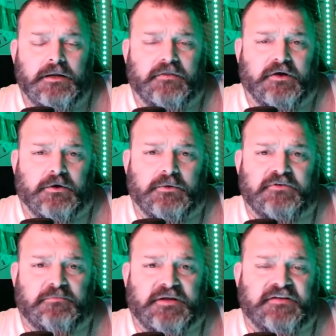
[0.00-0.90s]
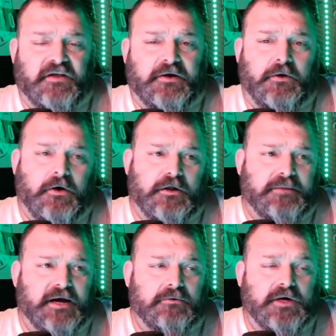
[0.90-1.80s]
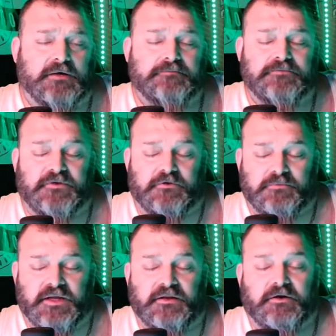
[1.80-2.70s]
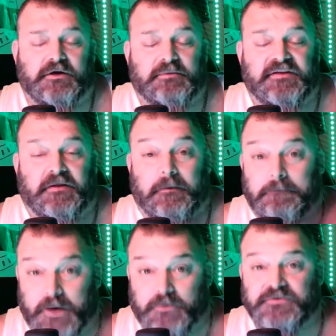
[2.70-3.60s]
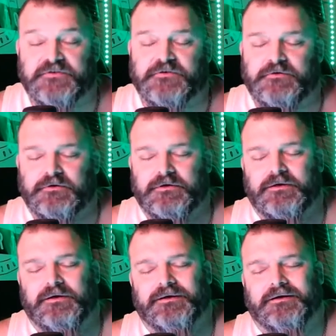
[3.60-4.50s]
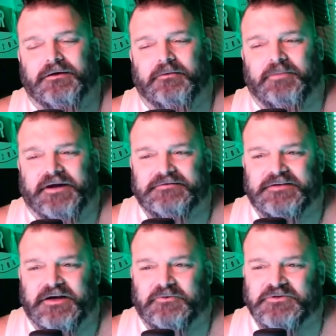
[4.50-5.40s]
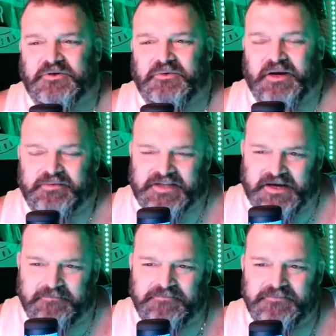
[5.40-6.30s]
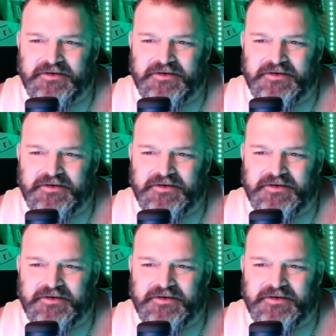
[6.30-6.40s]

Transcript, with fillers: They're going to be telling all about, well, excuse me, they're going to be telling most about uh, what's going on with them